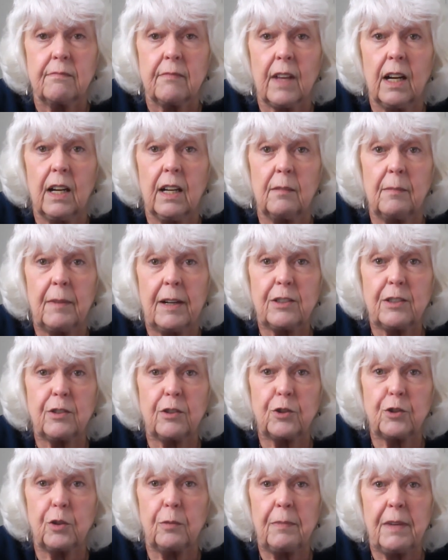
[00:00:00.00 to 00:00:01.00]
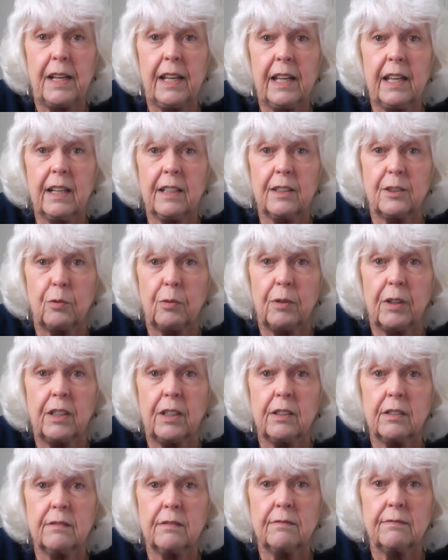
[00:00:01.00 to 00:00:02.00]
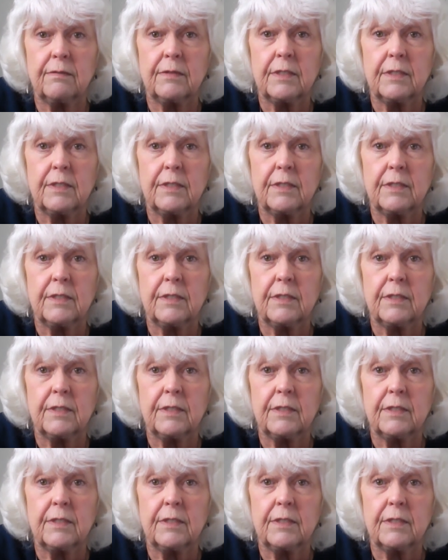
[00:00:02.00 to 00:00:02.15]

my social media, Twitter,